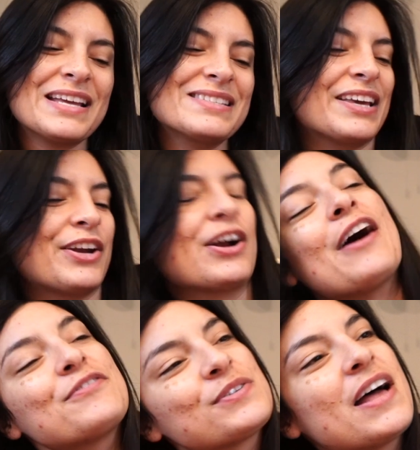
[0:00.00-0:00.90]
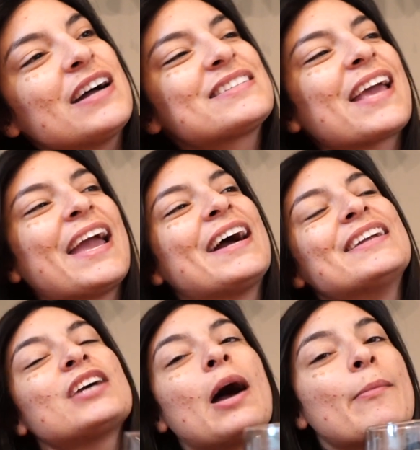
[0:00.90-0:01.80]
days later after that,
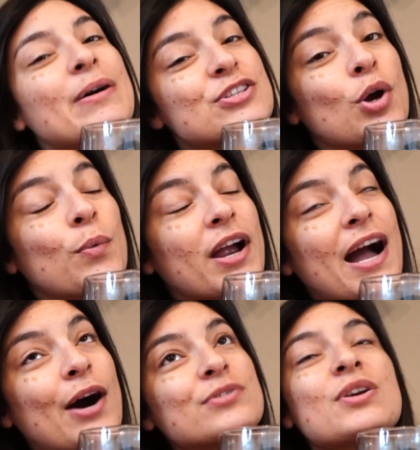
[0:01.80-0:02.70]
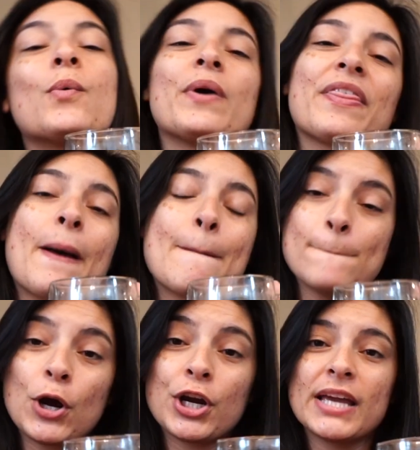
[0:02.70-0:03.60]
and I'm about to go work out with
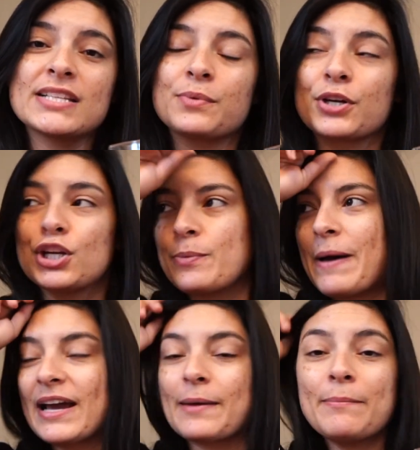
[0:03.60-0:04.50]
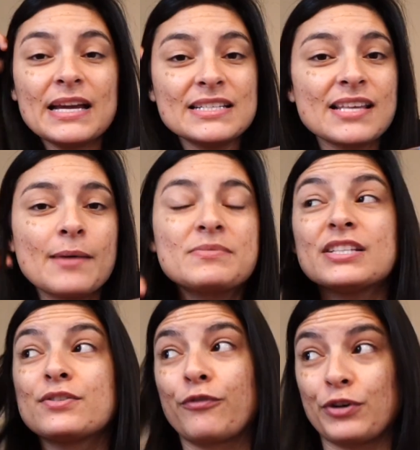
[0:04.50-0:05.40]
Marcus. We're gonna do back and biceps.
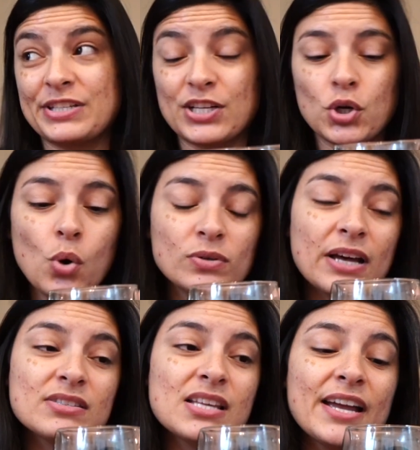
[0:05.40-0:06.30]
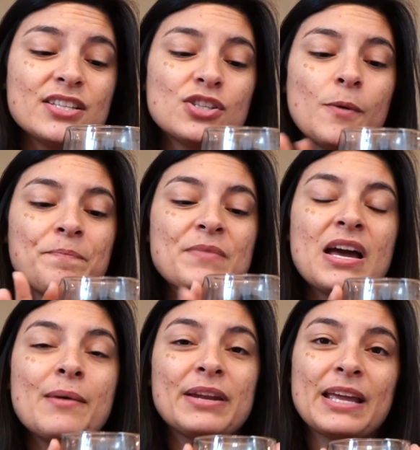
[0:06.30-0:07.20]
It's freezing cold outside, so I'm
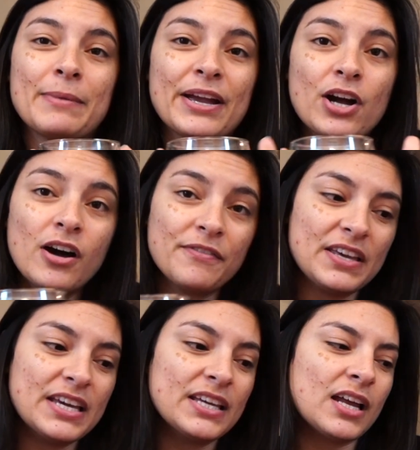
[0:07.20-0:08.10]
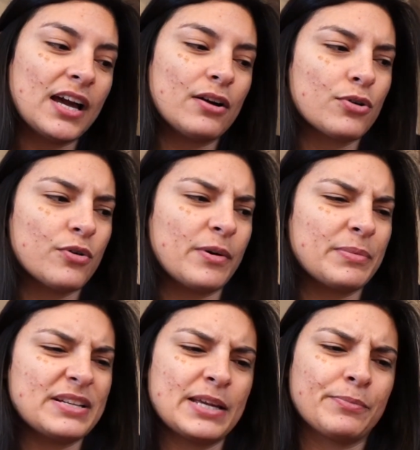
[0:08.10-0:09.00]
gonna get my coffee in. I don't know if I'm
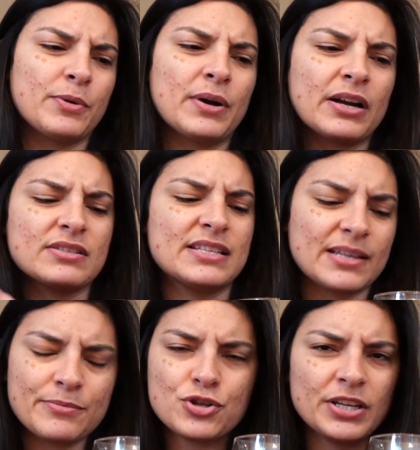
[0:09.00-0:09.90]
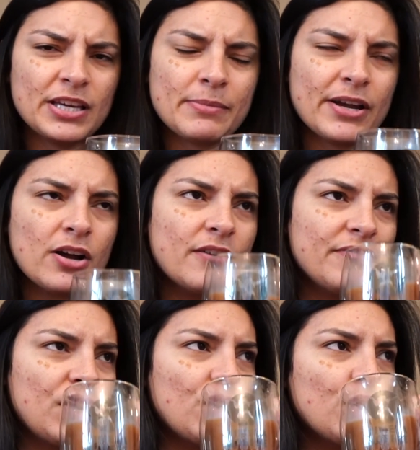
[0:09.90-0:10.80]
gonna take pre workout since I'm drinking my
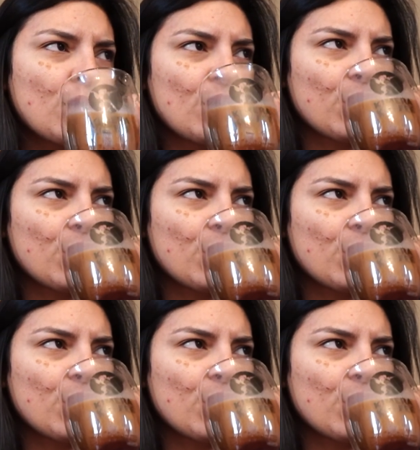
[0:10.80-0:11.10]
coffee.